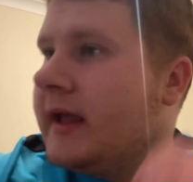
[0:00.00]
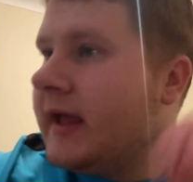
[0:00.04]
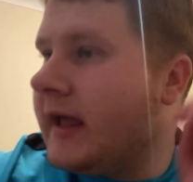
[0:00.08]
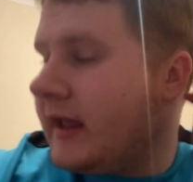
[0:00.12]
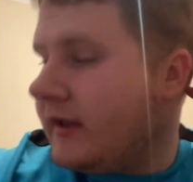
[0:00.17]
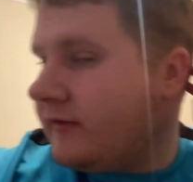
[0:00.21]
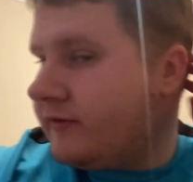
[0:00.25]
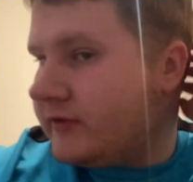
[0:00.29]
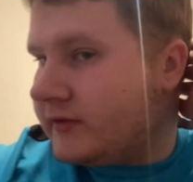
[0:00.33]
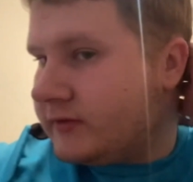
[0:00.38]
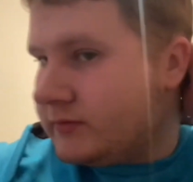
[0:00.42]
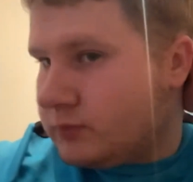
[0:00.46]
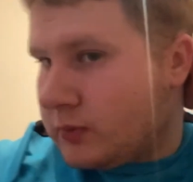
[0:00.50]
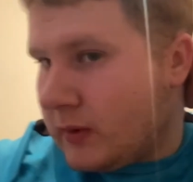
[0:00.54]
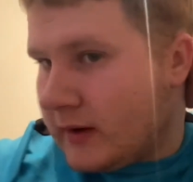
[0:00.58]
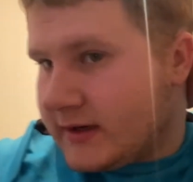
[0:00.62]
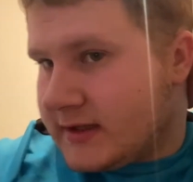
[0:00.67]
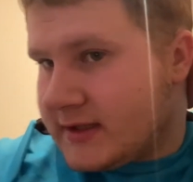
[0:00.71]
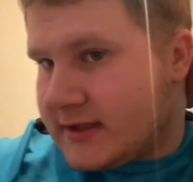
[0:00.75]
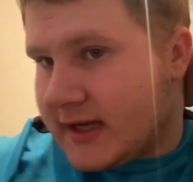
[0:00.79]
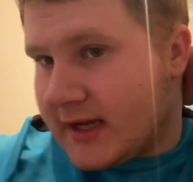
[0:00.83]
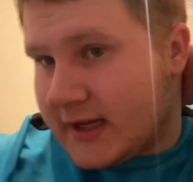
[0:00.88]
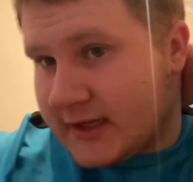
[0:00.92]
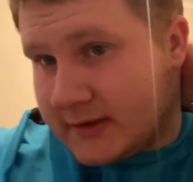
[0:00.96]
Even
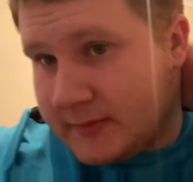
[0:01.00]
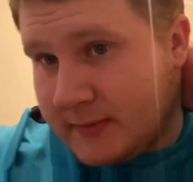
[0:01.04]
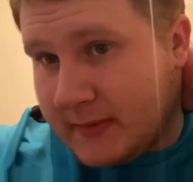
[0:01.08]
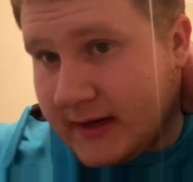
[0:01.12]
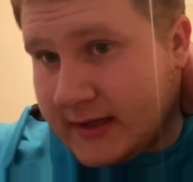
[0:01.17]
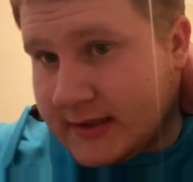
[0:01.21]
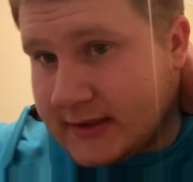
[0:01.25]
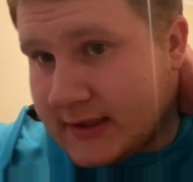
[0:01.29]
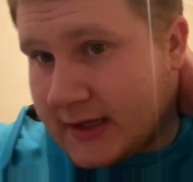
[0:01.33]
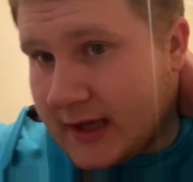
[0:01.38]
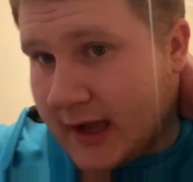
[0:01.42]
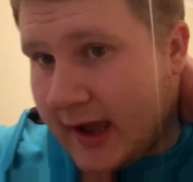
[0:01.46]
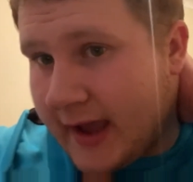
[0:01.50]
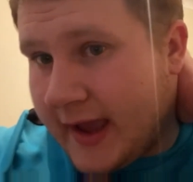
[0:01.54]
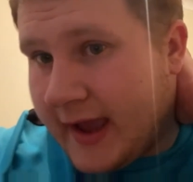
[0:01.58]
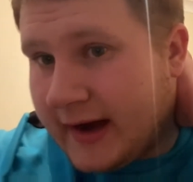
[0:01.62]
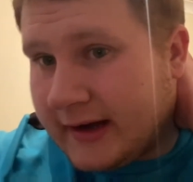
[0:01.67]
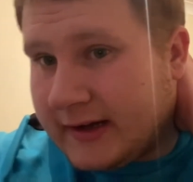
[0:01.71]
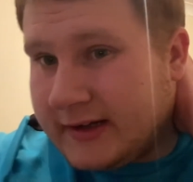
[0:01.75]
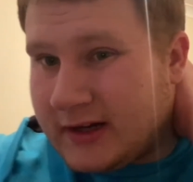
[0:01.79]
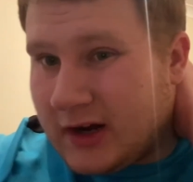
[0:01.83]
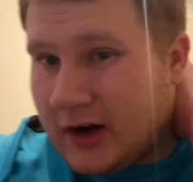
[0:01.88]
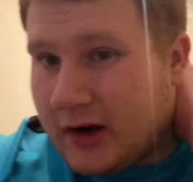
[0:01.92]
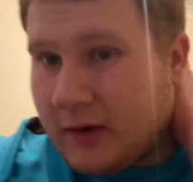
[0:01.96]
when 6 minutes got
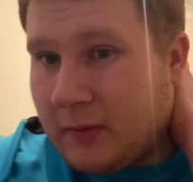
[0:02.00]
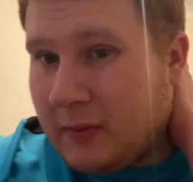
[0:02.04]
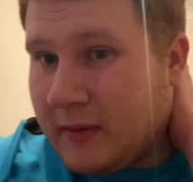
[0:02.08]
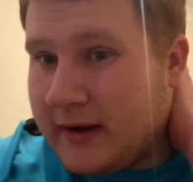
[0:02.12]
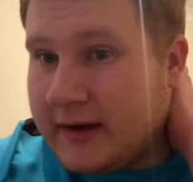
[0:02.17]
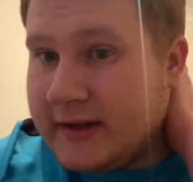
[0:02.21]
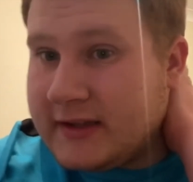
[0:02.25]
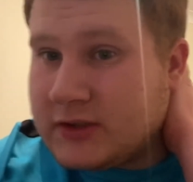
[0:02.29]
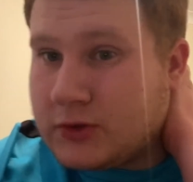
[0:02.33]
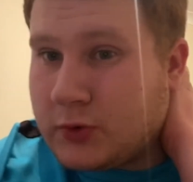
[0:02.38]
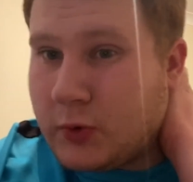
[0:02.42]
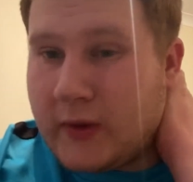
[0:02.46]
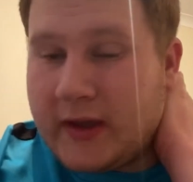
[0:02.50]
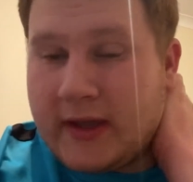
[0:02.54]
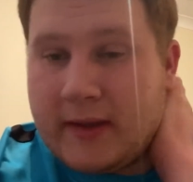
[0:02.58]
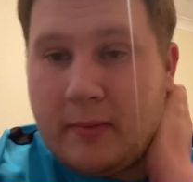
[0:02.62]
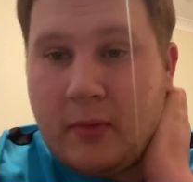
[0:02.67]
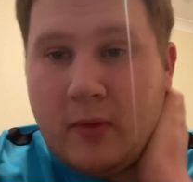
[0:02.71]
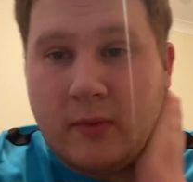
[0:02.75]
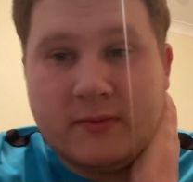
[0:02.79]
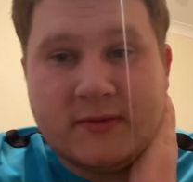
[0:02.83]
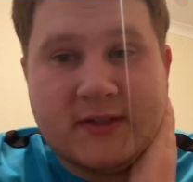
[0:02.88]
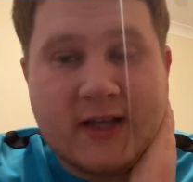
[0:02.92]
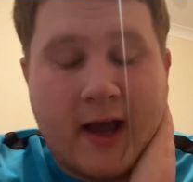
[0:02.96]
added on, I went, it's squeaky
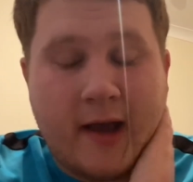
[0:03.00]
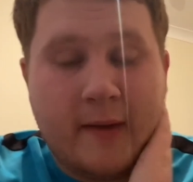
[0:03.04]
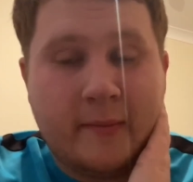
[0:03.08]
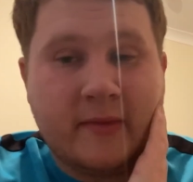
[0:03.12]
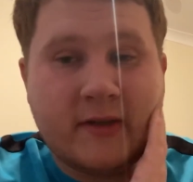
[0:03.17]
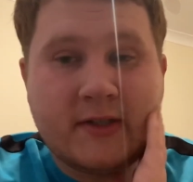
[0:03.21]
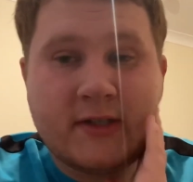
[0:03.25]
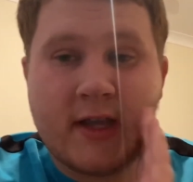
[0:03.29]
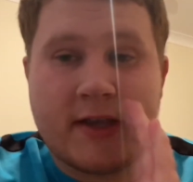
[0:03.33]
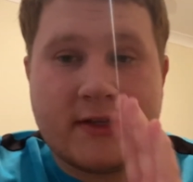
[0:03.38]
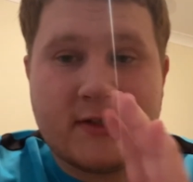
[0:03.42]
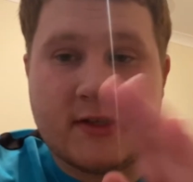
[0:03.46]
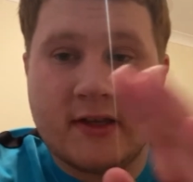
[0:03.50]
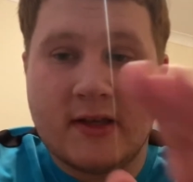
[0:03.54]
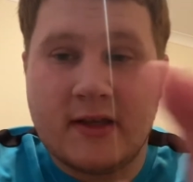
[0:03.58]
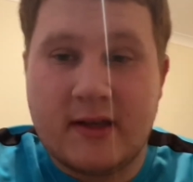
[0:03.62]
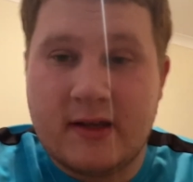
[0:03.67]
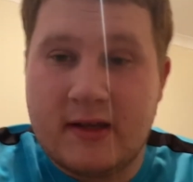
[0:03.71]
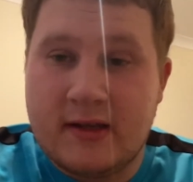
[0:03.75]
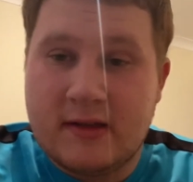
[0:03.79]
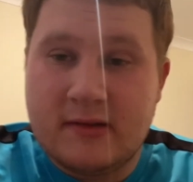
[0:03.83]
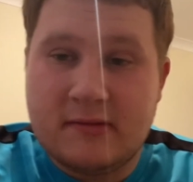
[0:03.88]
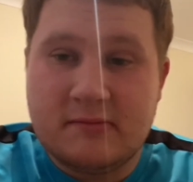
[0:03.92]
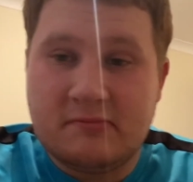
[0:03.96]
bum time. He says,
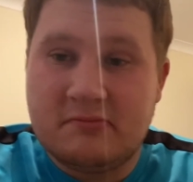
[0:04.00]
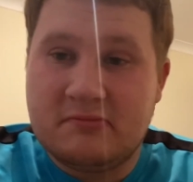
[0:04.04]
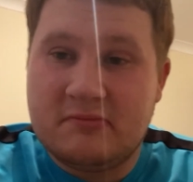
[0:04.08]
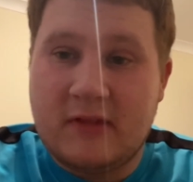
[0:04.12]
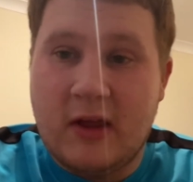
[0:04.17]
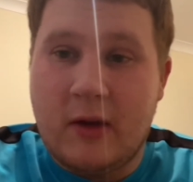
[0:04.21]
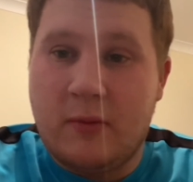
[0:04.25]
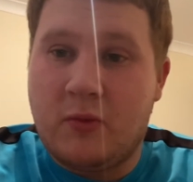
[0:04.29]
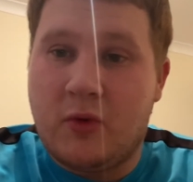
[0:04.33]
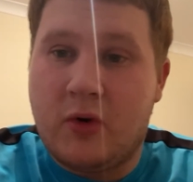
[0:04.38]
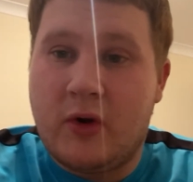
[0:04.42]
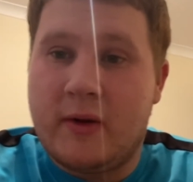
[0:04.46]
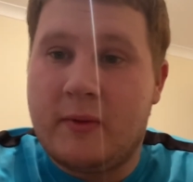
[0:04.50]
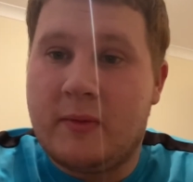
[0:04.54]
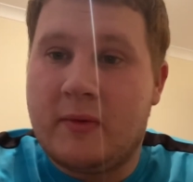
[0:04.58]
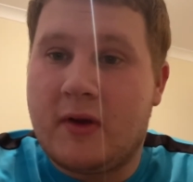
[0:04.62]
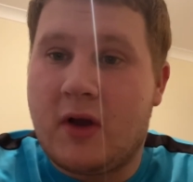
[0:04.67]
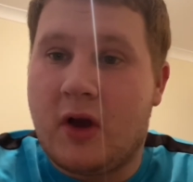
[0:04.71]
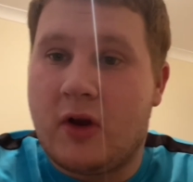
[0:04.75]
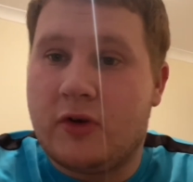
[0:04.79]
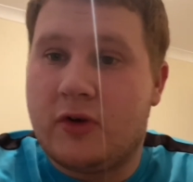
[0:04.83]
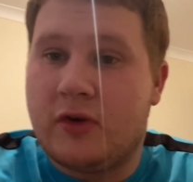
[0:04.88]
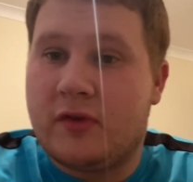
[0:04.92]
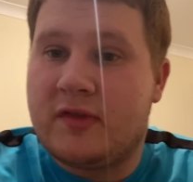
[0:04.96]
don't worry, we've
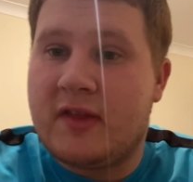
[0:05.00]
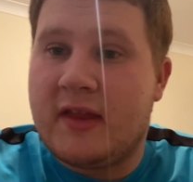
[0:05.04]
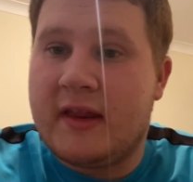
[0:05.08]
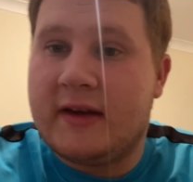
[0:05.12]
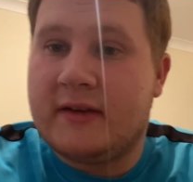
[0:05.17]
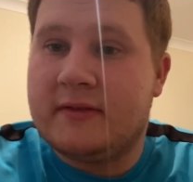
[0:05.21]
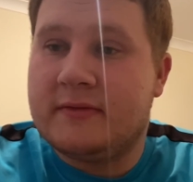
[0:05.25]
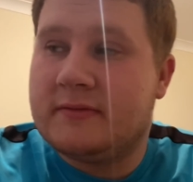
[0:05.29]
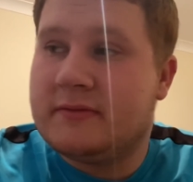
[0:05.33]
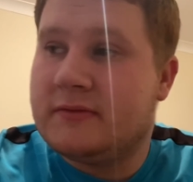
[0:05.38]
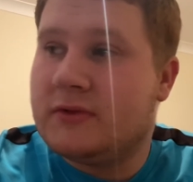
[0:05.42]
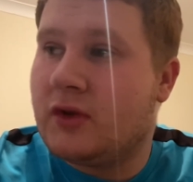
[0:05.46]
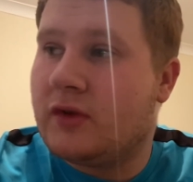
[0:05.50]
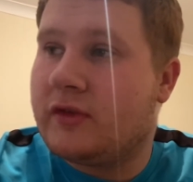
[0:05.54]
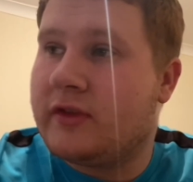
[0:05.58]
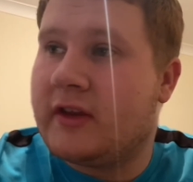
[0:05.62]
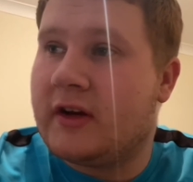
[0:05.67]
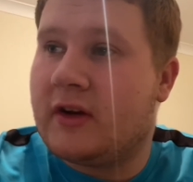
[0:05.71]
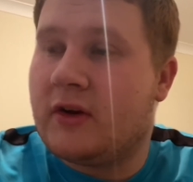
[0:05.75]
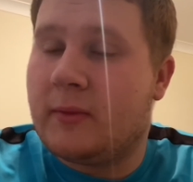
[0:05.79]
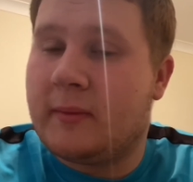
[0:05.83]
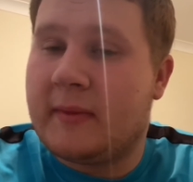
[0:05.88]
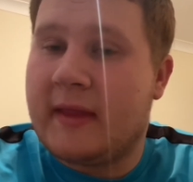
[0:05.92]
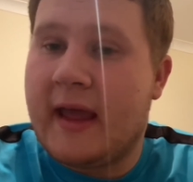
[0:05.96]
got nothing
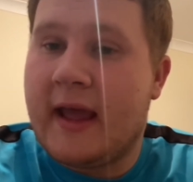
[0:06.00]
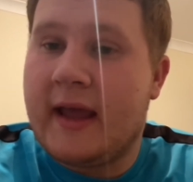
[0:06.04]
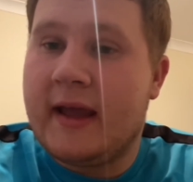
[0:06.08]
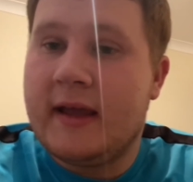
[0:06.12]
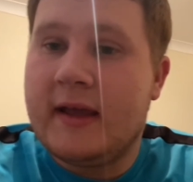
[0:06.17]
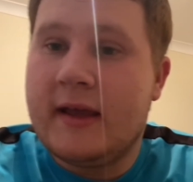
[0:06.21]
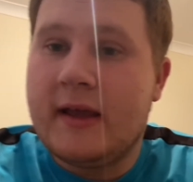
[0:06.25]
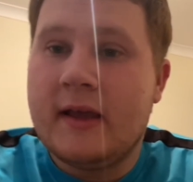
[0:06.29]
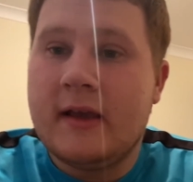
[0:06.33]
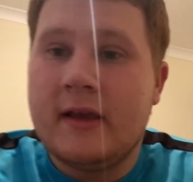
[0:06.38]
up there.